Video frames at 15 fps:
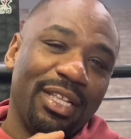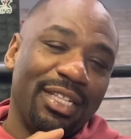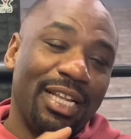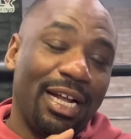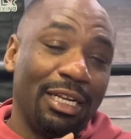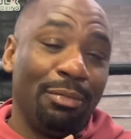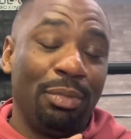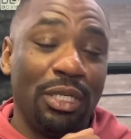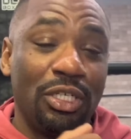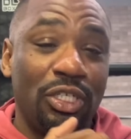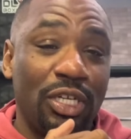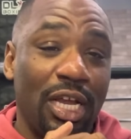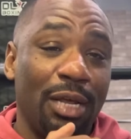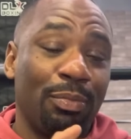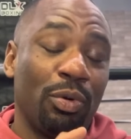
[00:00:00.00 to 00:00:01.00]
Lonnie B the
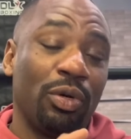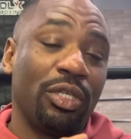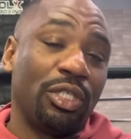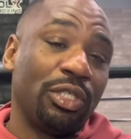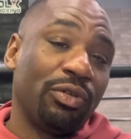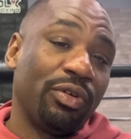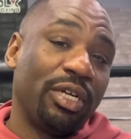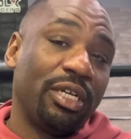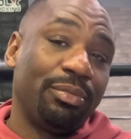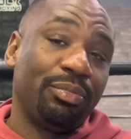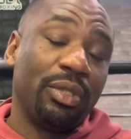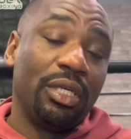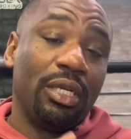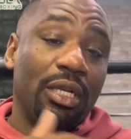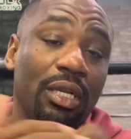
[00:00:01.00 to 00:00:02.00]
Champ on Instagram,
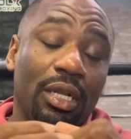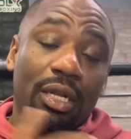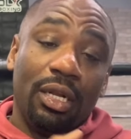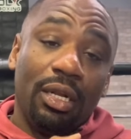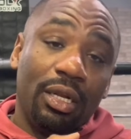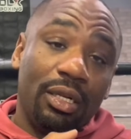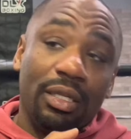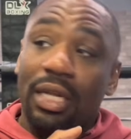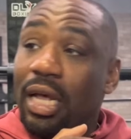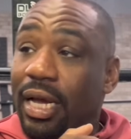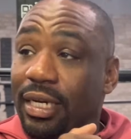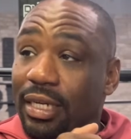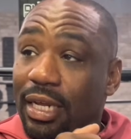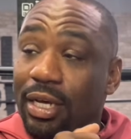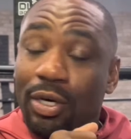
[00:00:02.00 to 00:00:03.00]

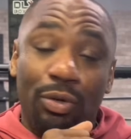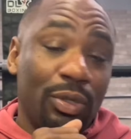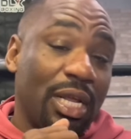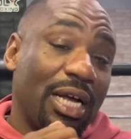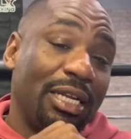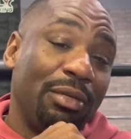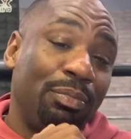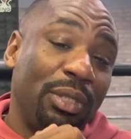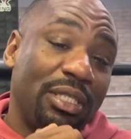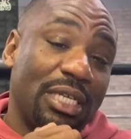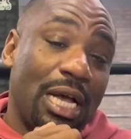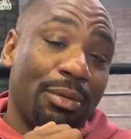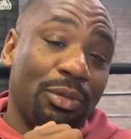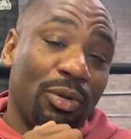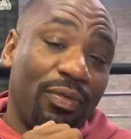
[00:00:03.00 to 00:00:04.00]
Lionel Lonnie B
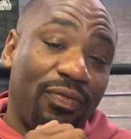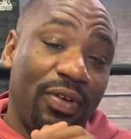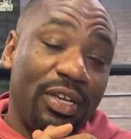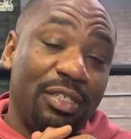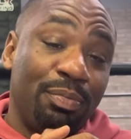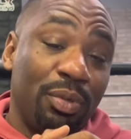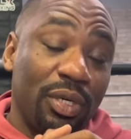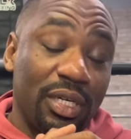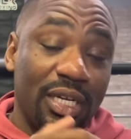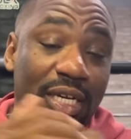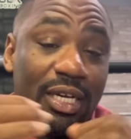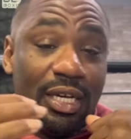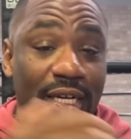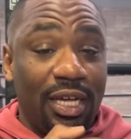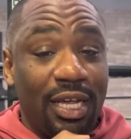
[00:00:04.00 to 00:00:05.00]
Thompson on Facebook,
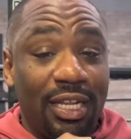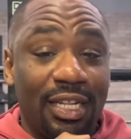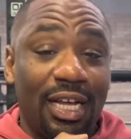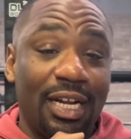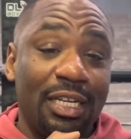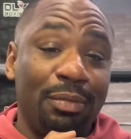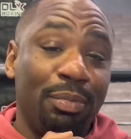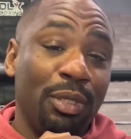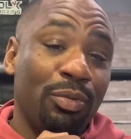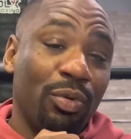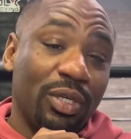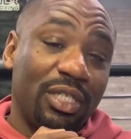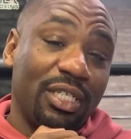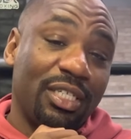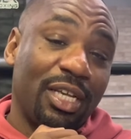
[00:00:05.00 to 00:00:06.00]
and Lonnie
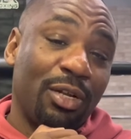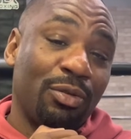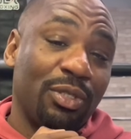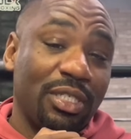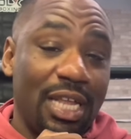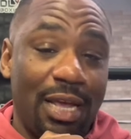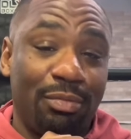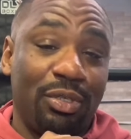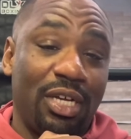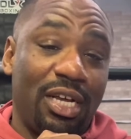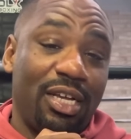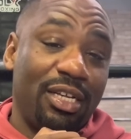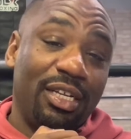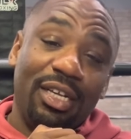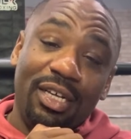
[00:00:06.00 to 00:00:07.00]
B168 on
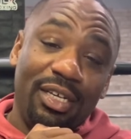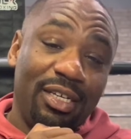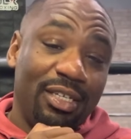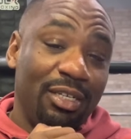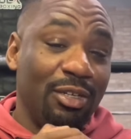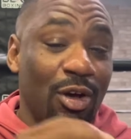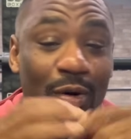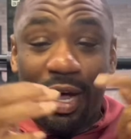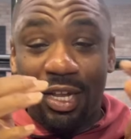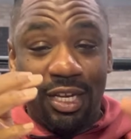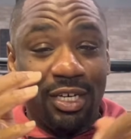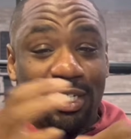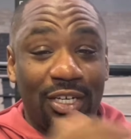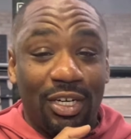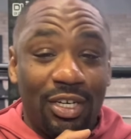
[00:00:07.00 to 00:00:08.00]
Snapchat. You know I
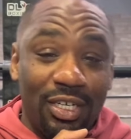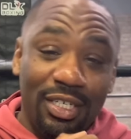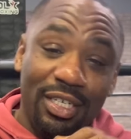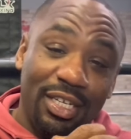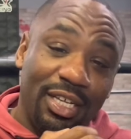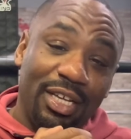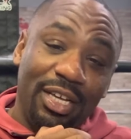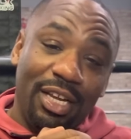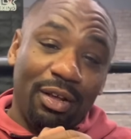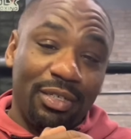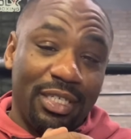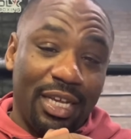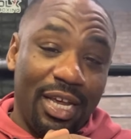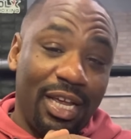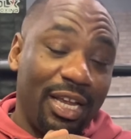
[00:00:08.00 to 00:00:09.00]
love y'all. You know what I'm
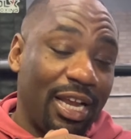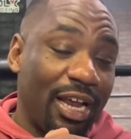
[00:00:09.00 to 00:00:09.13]
saying?